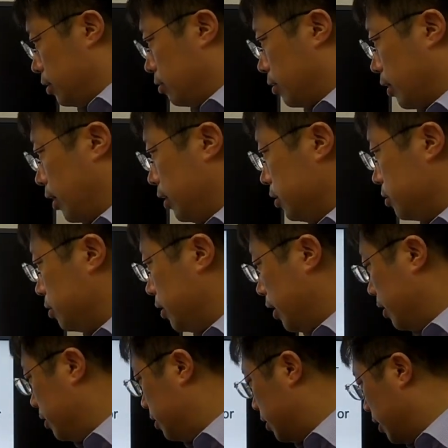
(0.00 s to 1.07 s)
Okay, so
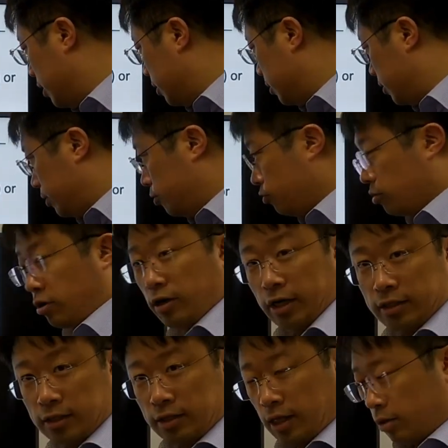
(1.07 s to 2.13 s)
then you
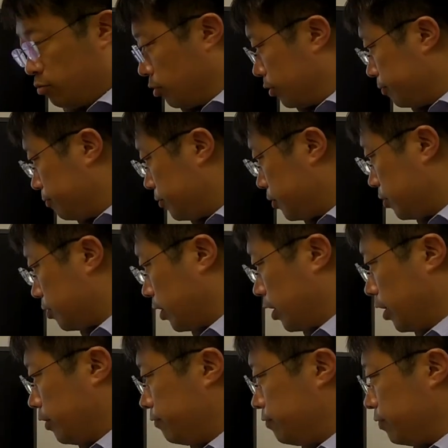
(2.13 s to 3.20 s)
collected that one.
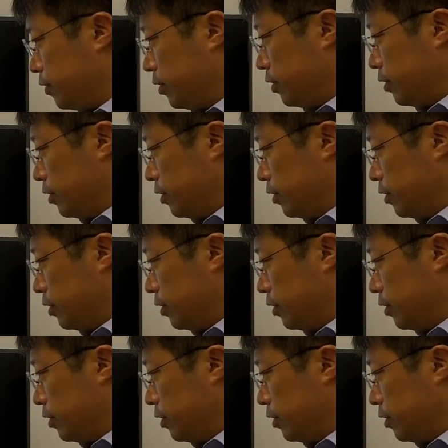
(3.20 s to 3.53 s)
Okay, if